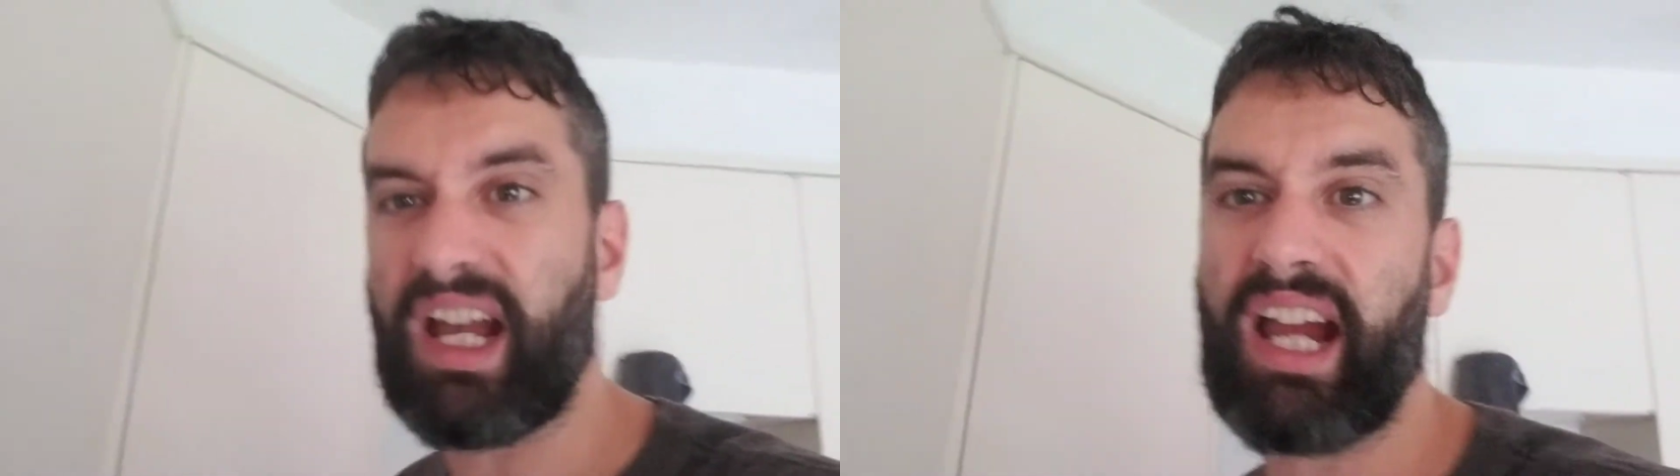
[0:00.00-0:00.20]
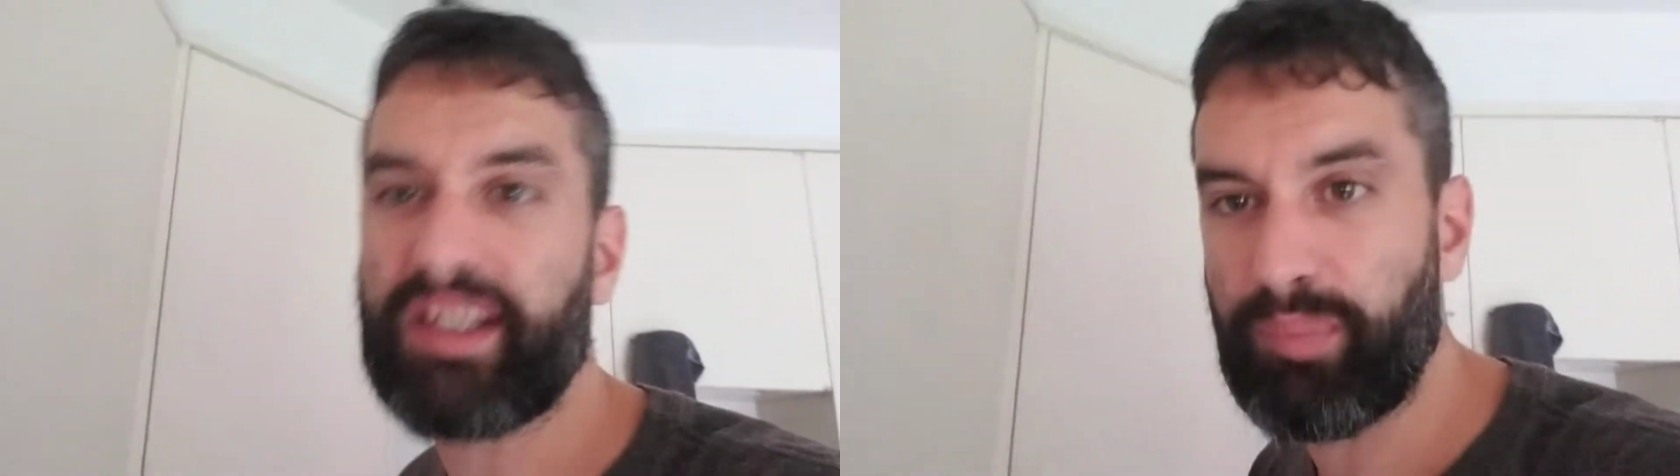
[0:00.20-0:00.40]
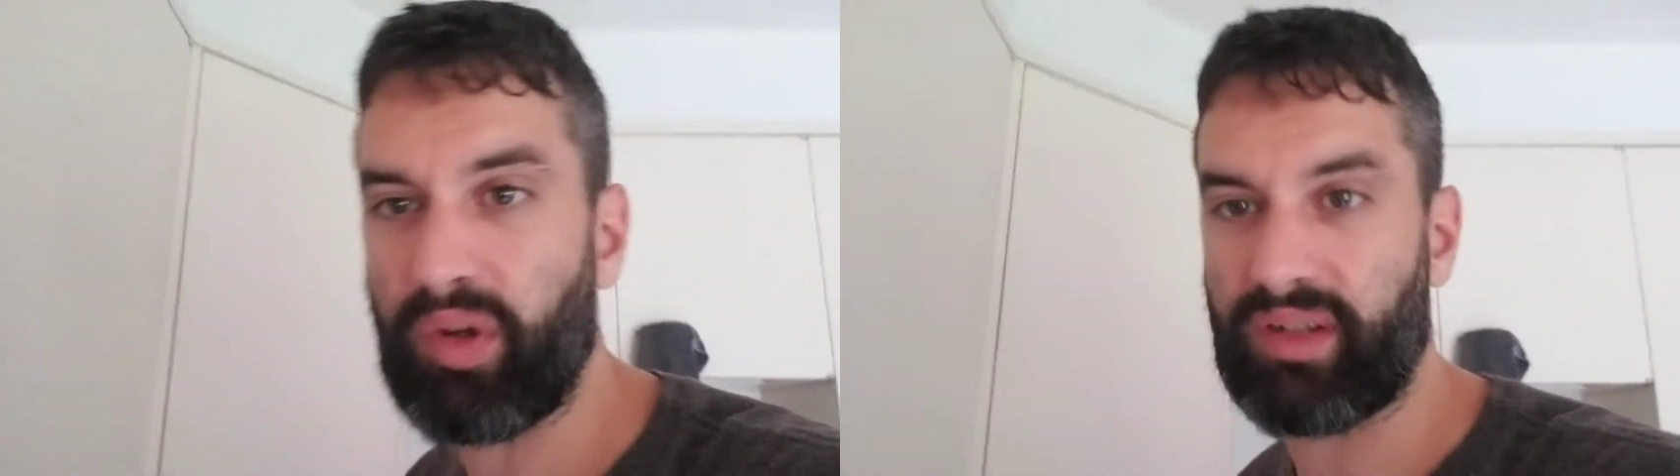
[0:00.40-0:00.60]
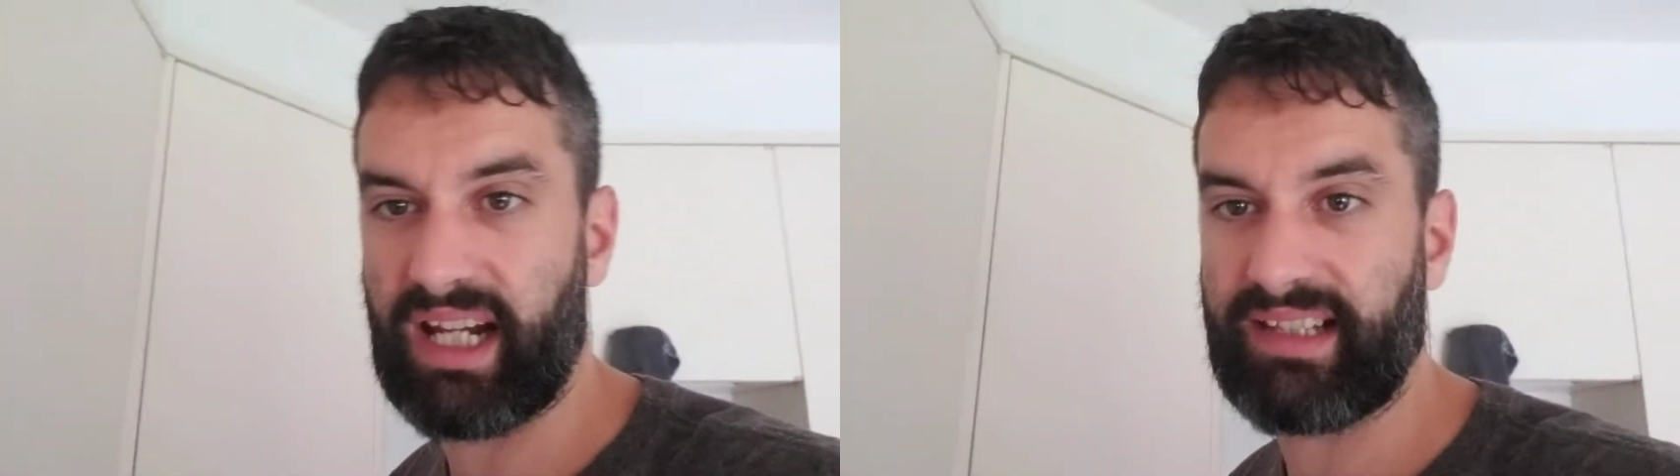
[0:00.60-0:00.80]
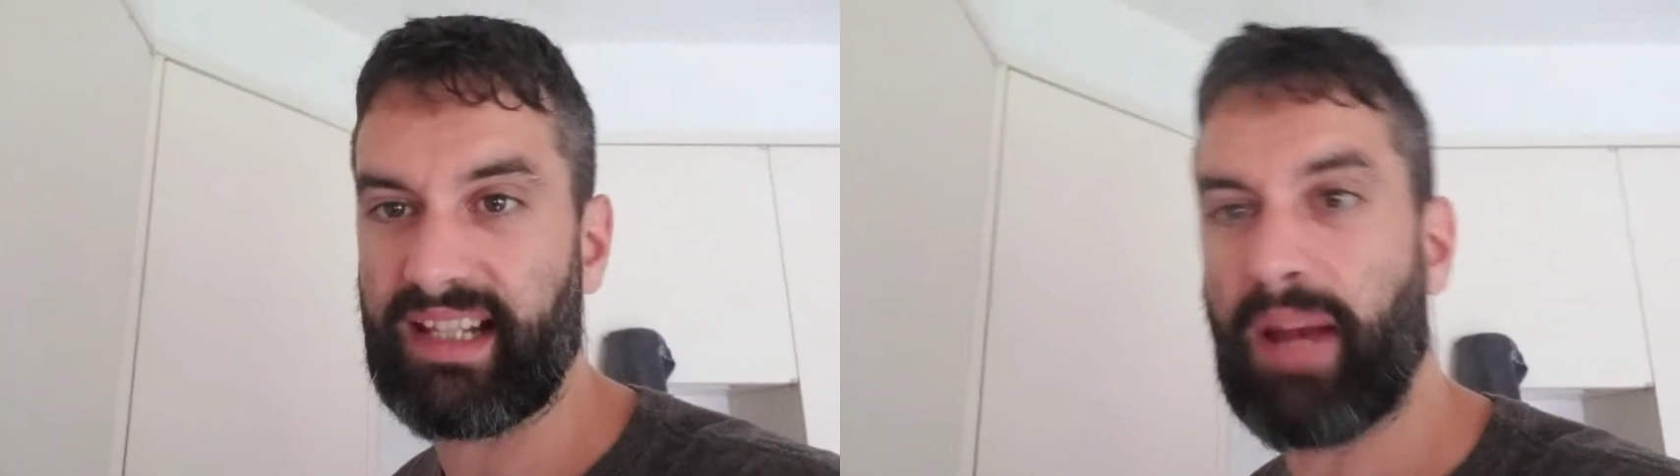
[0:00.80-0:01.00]
iceberg
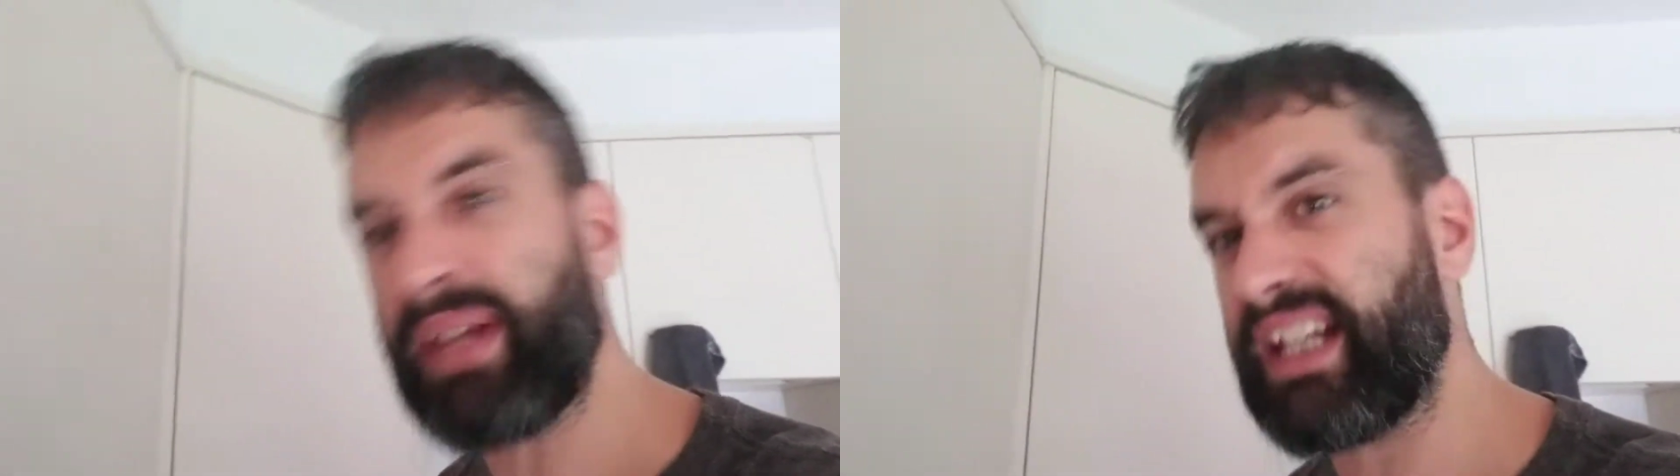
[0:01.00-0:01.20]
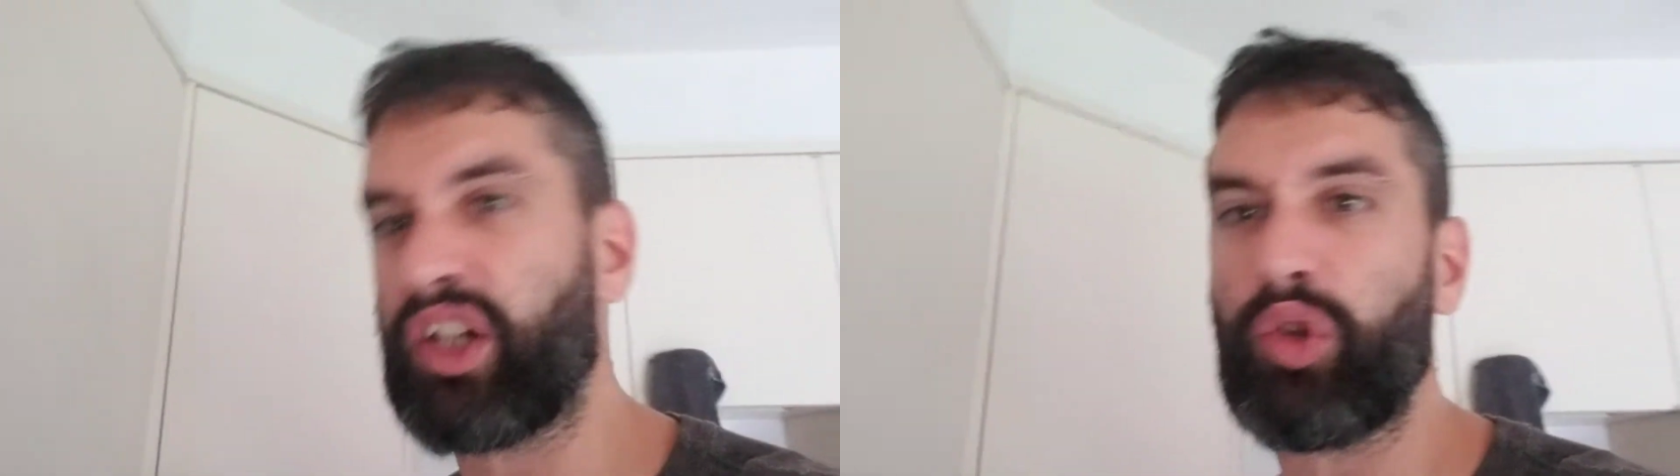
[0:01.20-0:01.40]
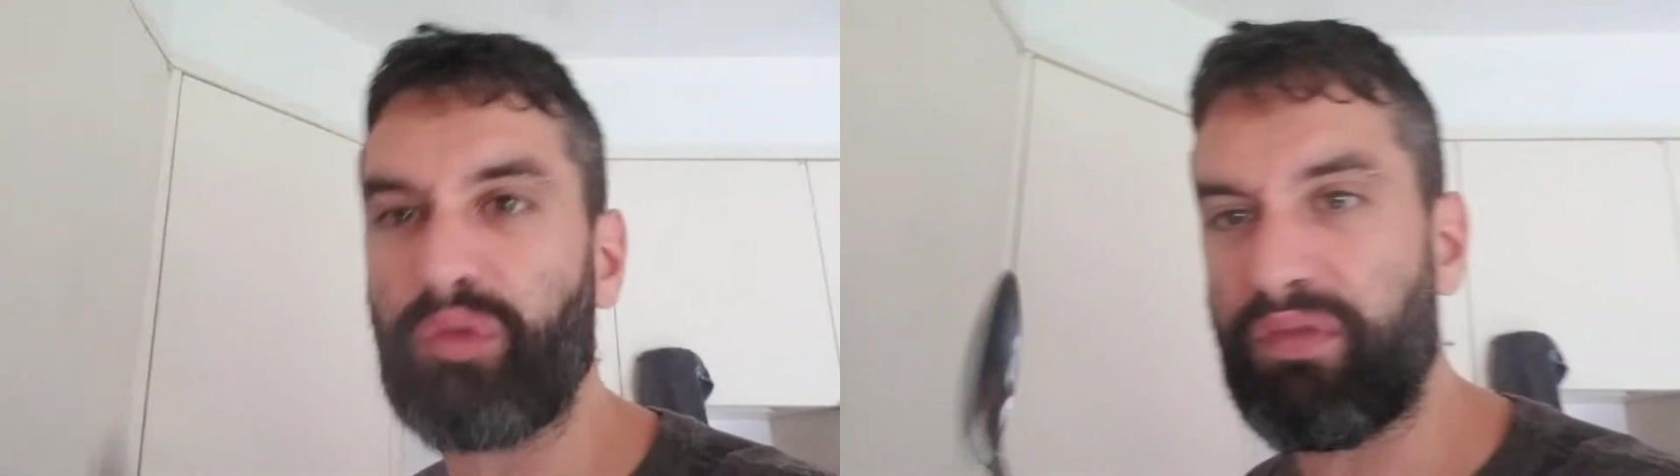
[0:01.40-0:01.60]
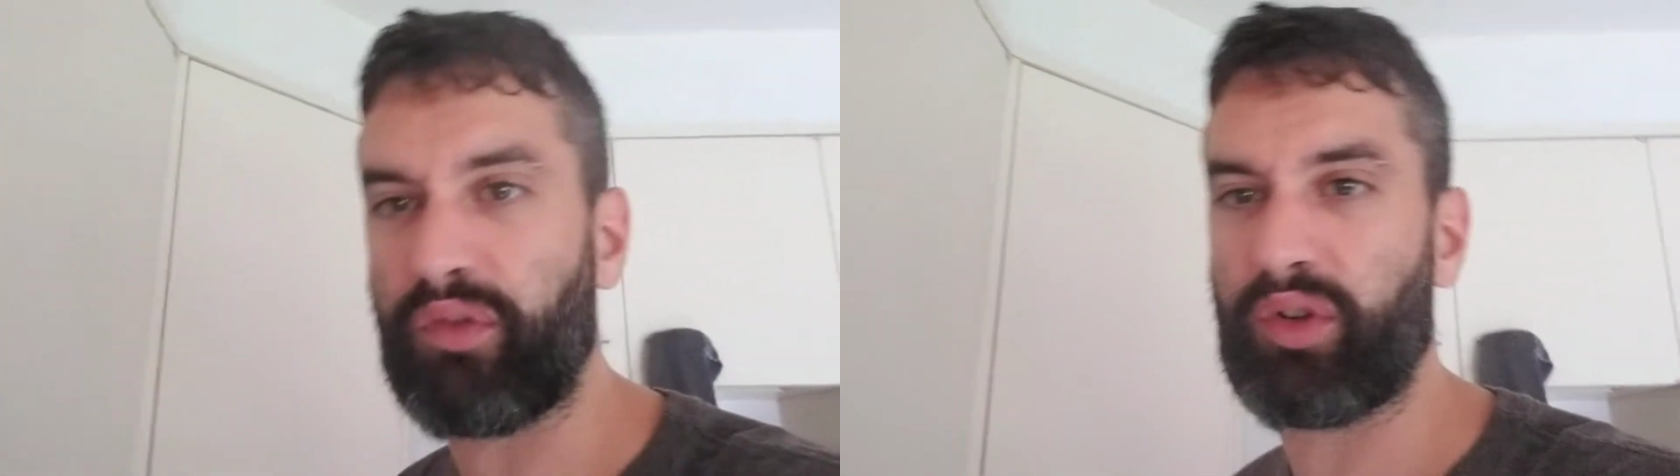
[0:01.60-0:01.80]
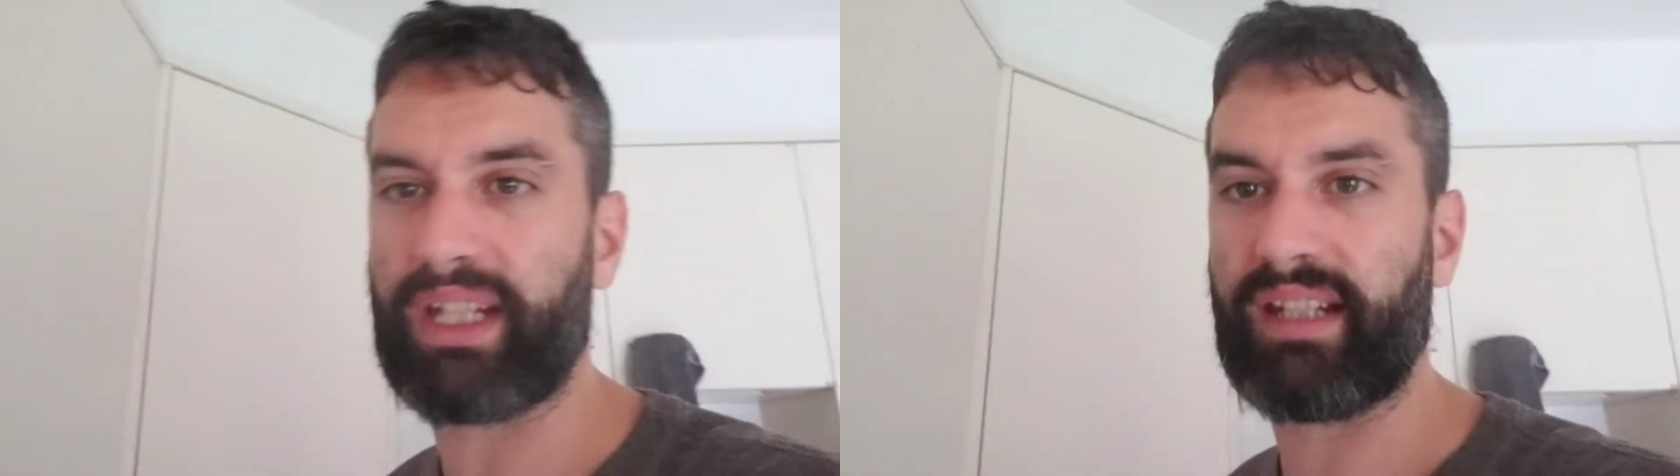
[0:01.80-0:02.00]
next to it. I'm eating
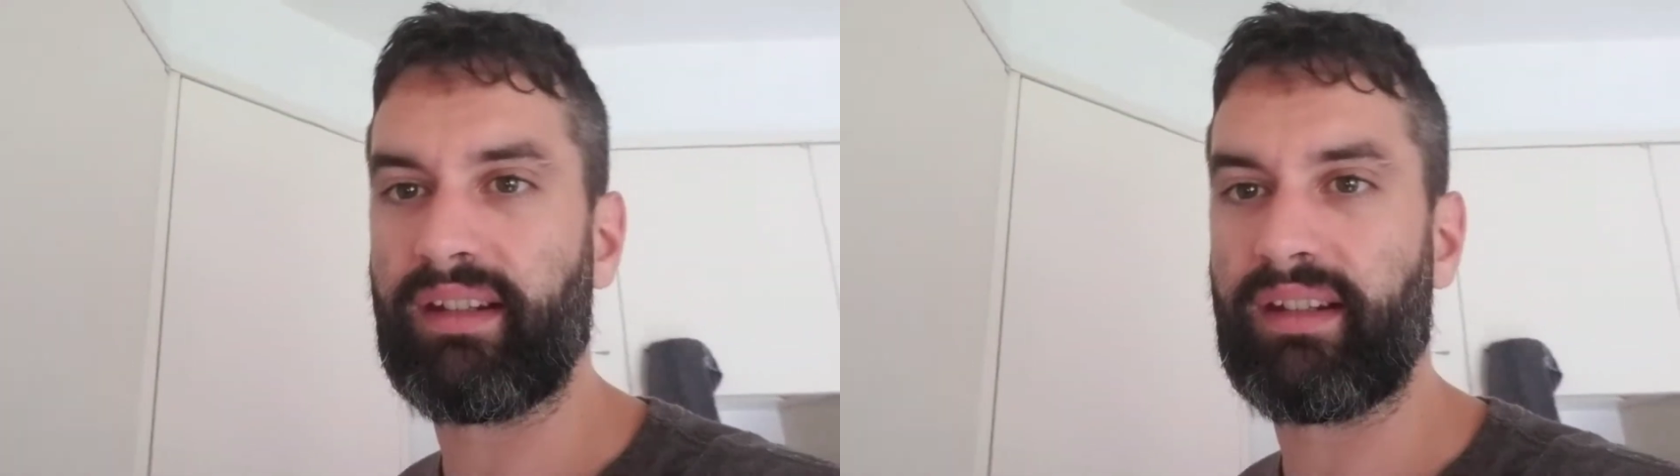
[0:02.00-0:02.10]
gluten-free.